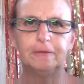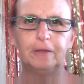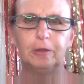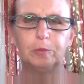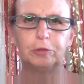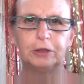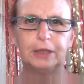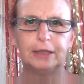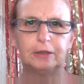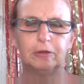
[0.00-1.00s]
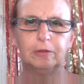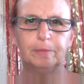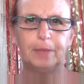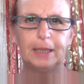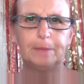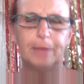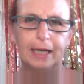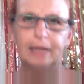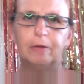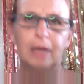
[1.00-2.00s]
for your projects on
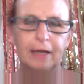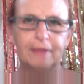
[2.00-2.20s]
PayPal?